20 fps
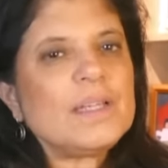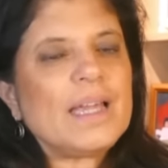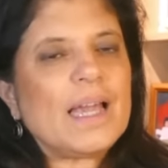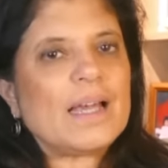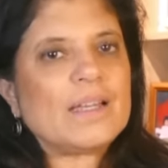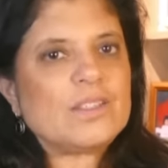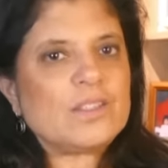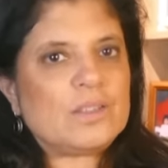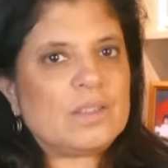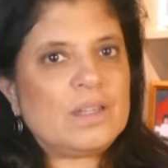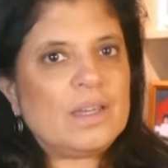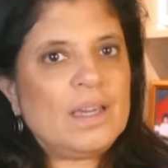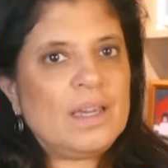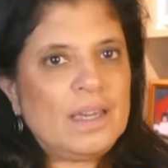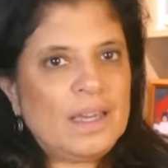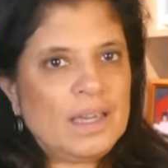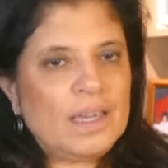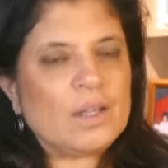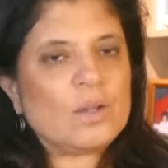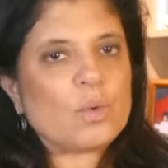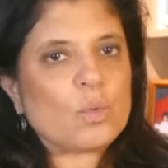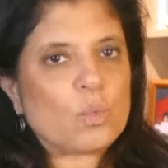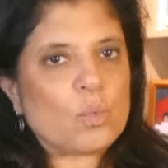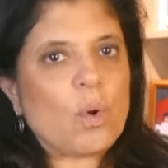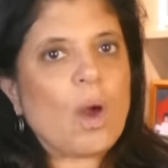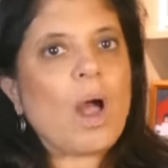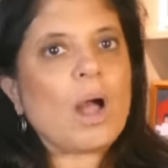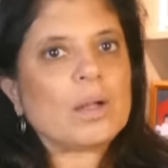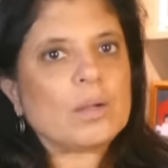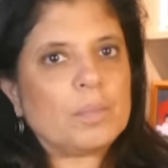has to hit
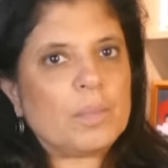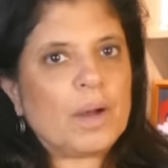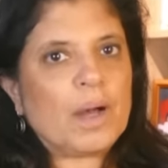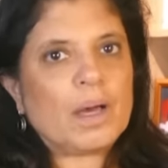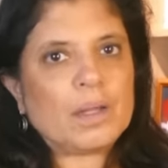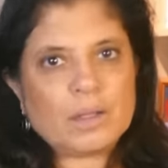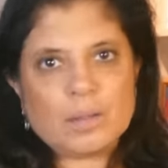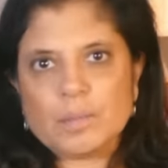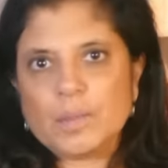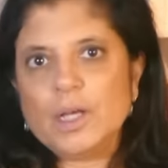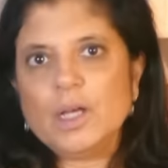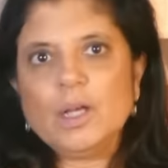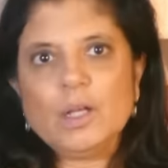rock bottom,